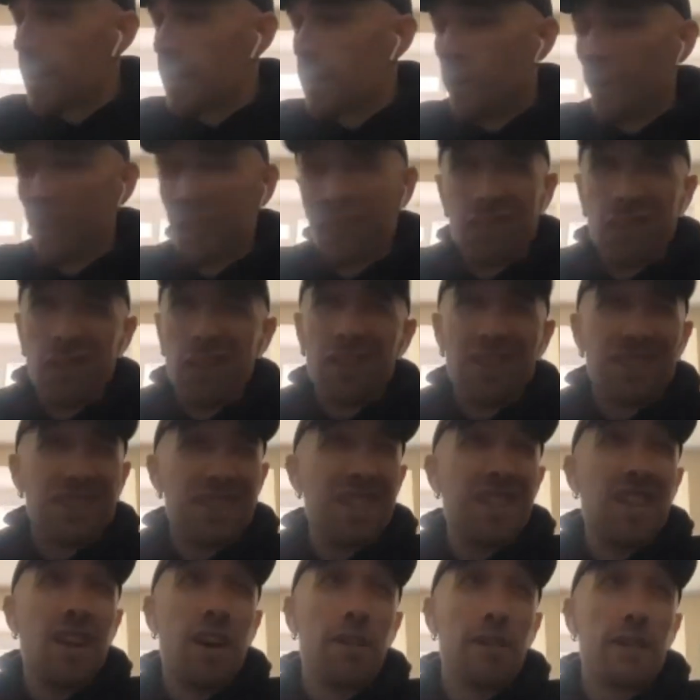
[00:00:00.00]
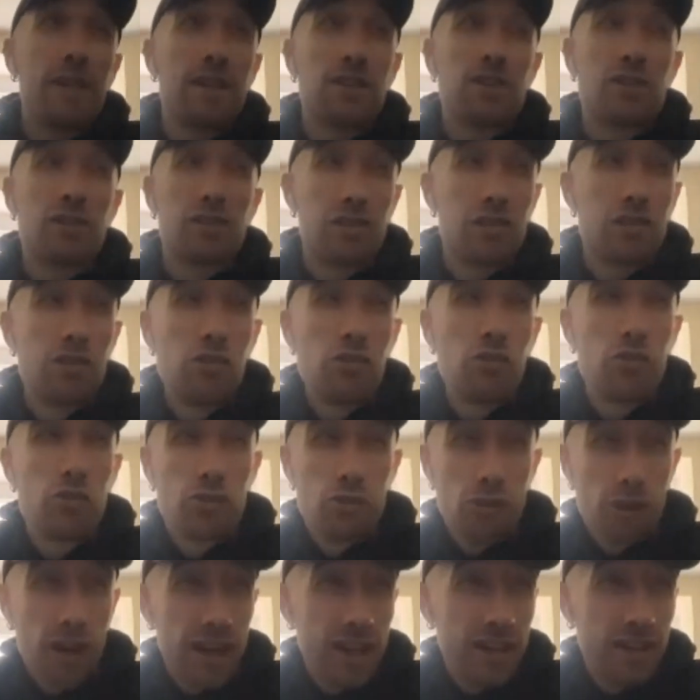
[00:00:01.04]
in all honesty, nothing too
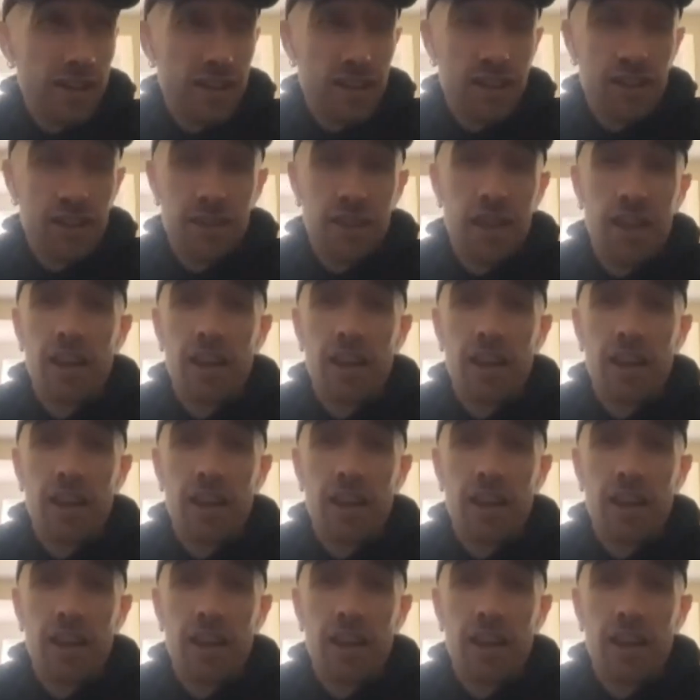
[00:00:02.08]
crazy,